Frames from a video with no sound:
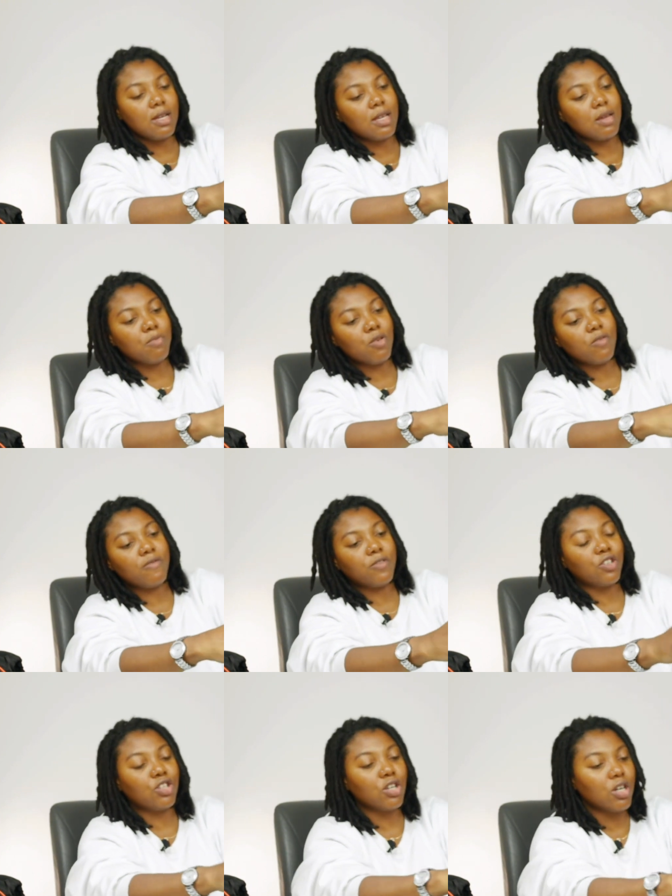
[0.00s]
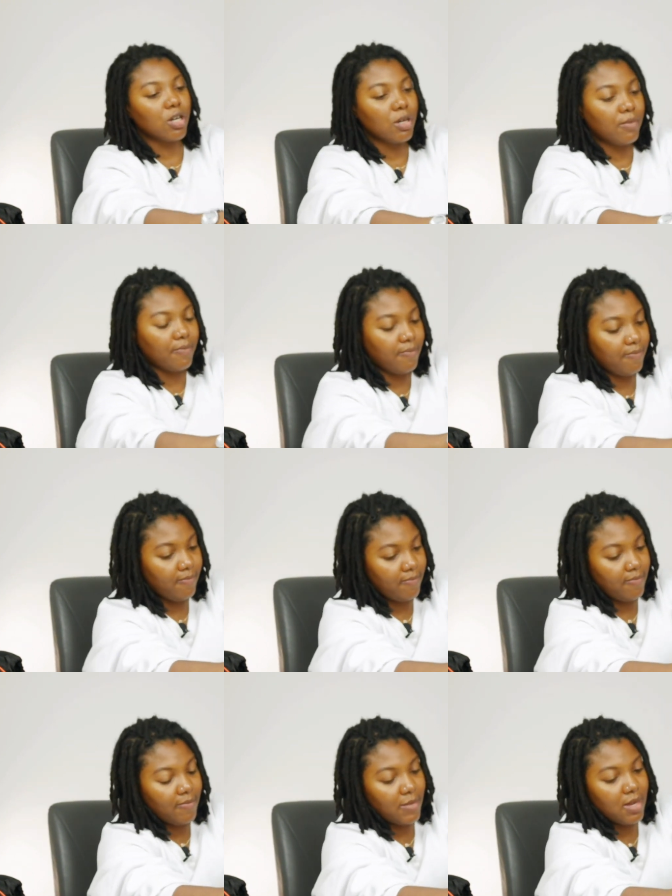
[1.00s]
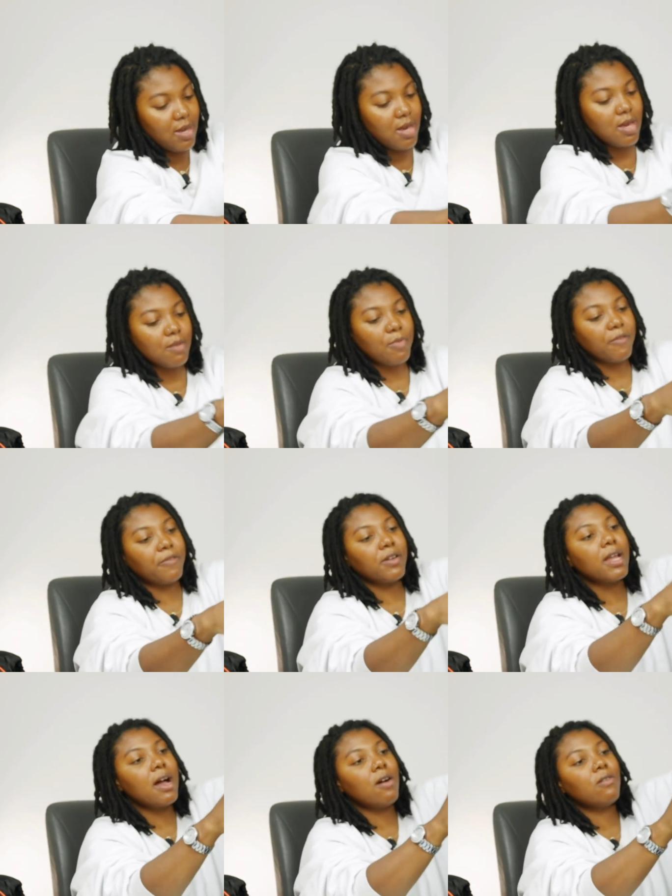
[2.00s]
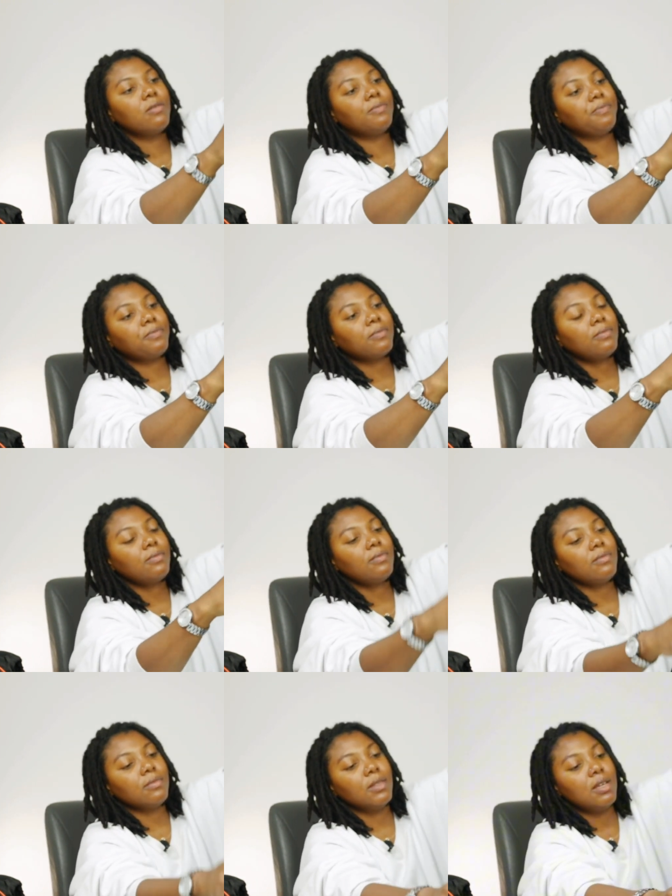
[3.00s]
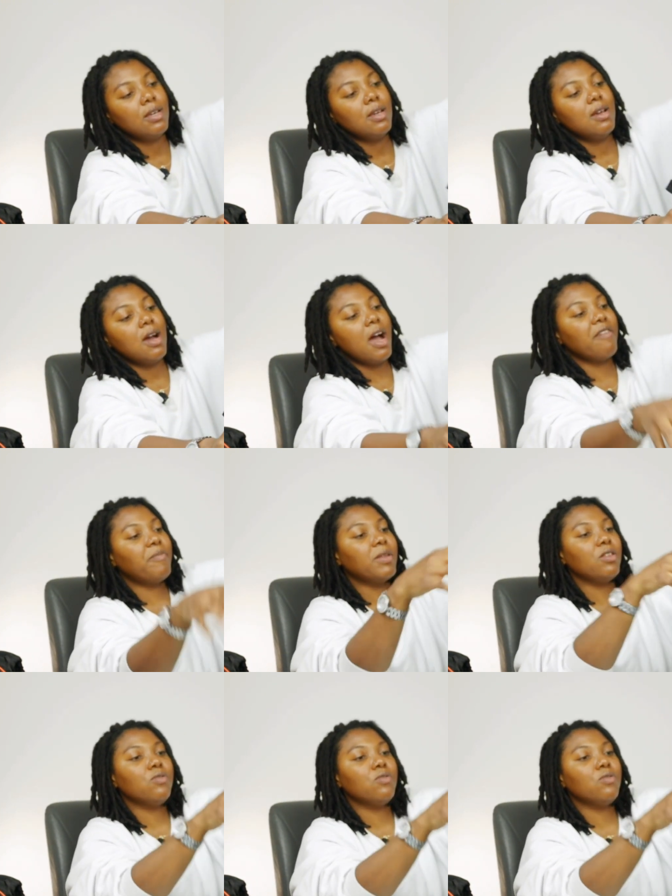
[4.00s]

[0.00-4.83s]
a gimbal for sure. But for now, I've been